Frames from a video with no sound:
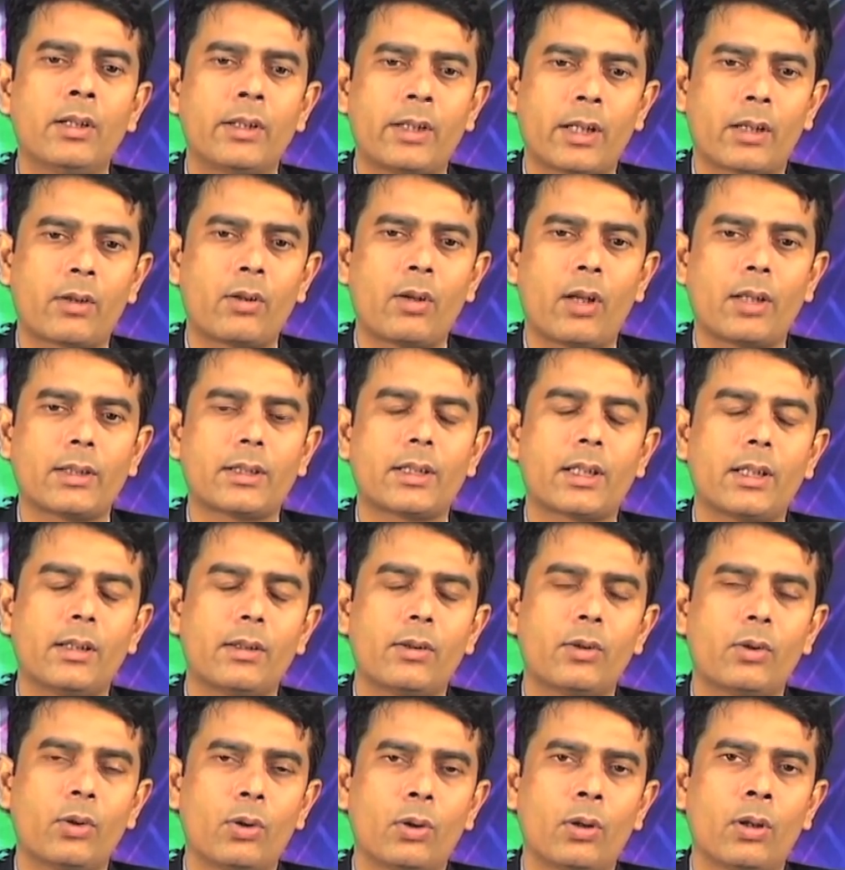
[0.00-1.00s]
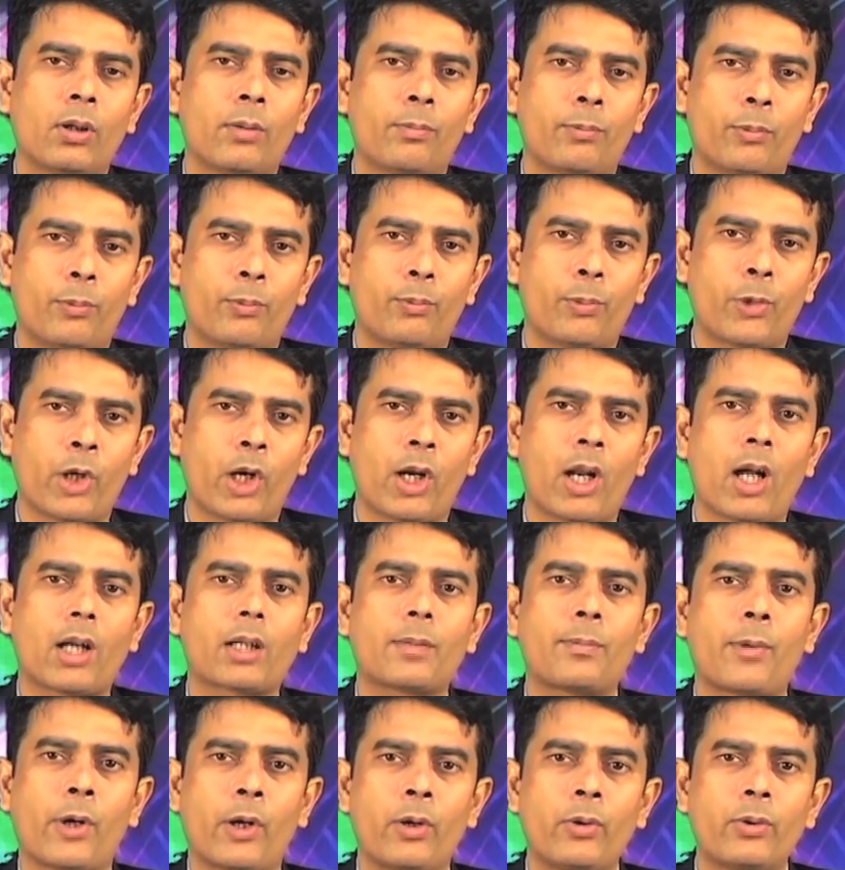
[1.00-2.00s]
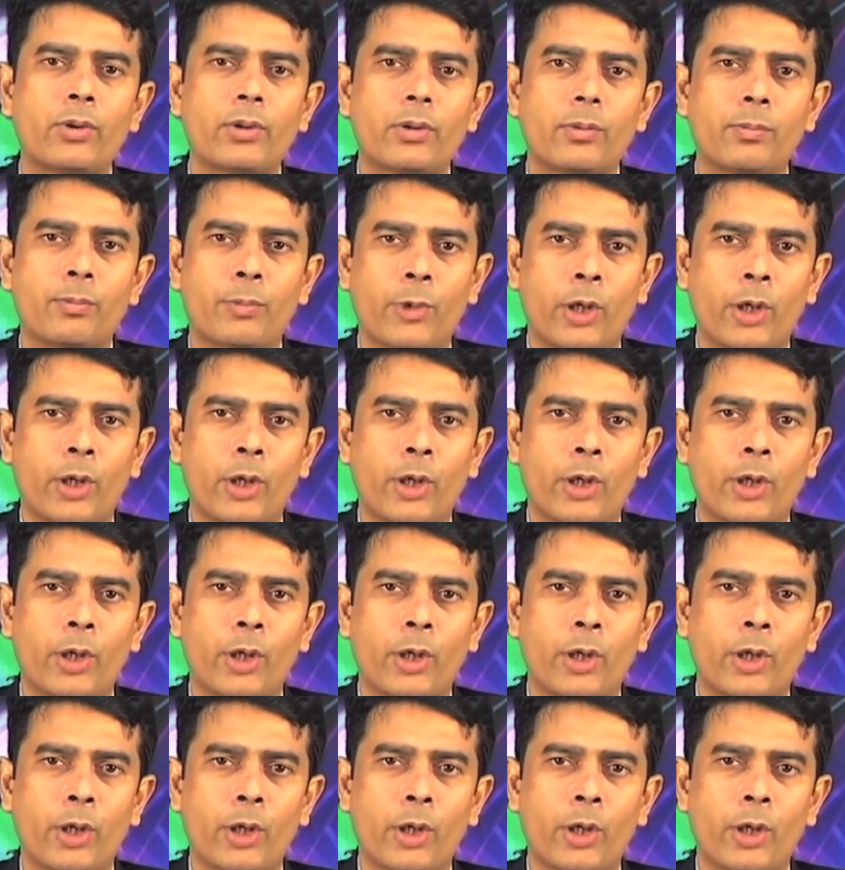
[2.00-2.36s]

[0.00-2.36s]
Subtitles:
technological product produced.